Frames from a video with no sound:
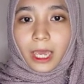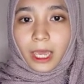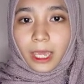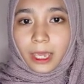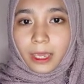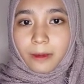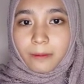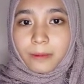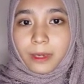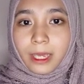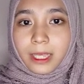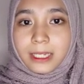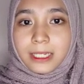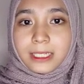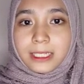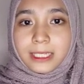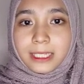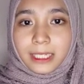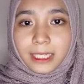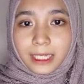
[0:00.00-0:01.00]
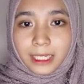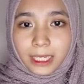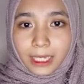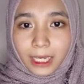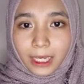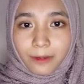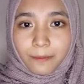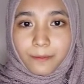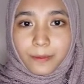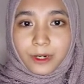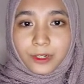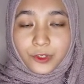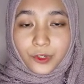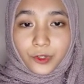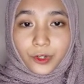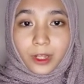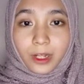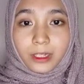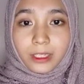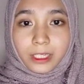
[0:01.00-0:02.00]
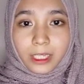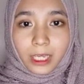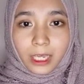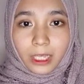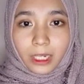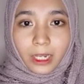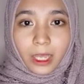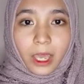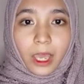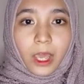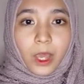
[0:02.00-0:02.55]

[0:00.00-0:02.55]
aimed at seeking personal gain